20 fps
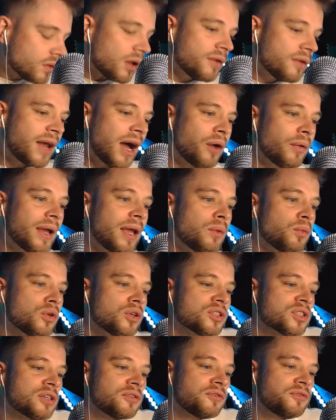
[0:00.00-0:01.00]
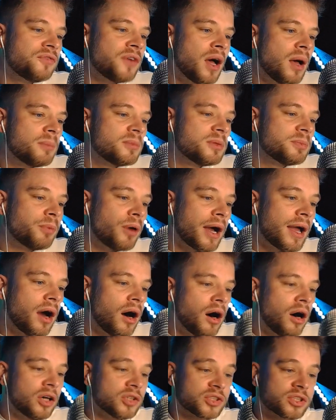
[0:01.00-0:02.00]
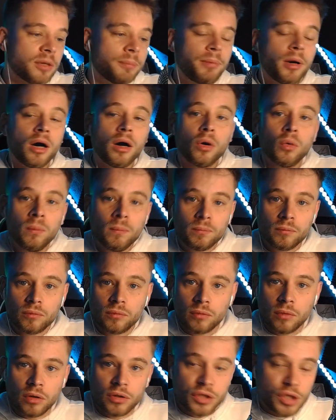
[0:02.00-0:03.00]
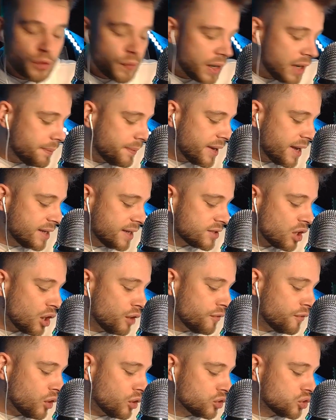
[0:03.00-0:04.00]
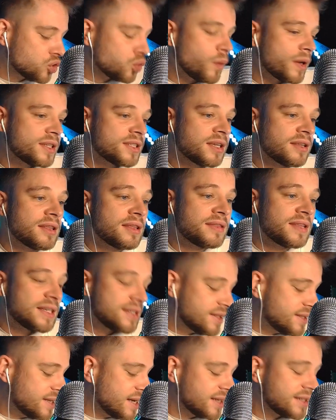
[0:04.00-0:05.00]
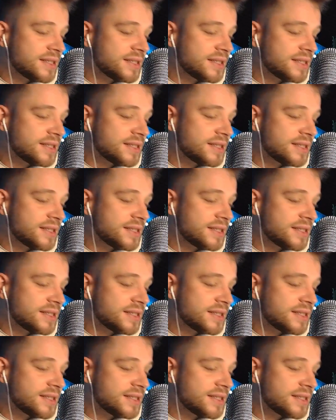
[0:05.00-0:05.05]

Now, it was confirmed by Ask a Poll UAPs over on Twitter that this did